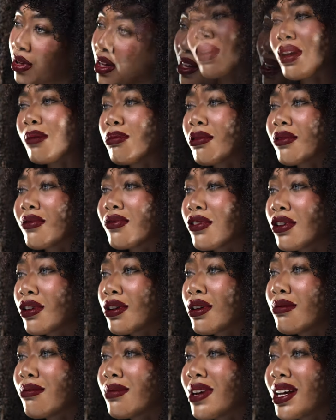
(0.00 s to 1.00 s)
So I
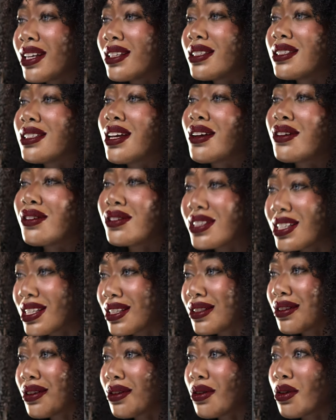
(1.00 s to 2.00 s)
prefer my Tangle
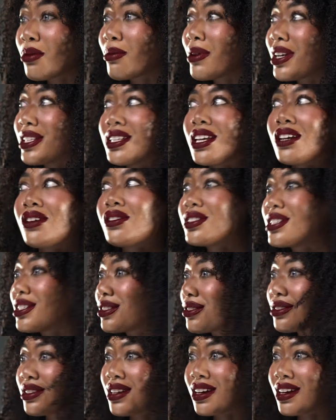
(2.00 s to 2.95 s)
Teezer or my Tangle Teezer